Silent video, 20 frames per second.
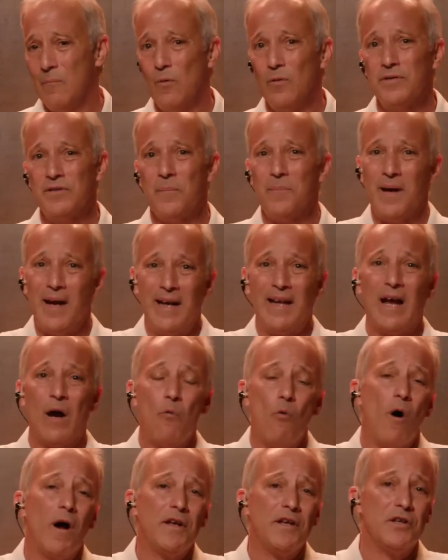Depending on
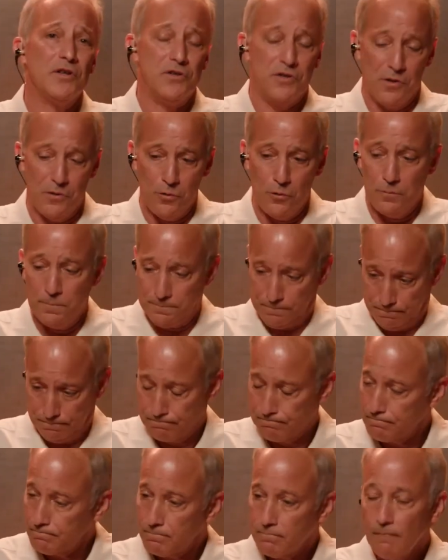what you do,
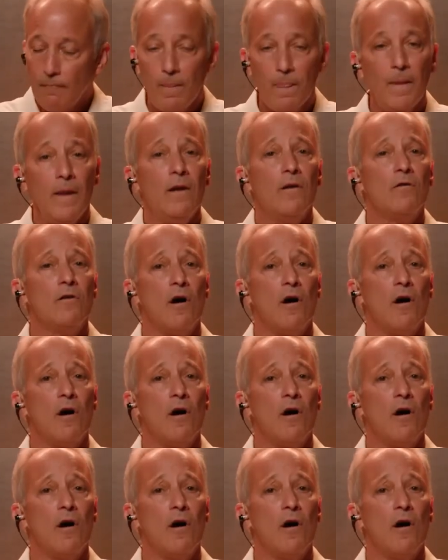it'll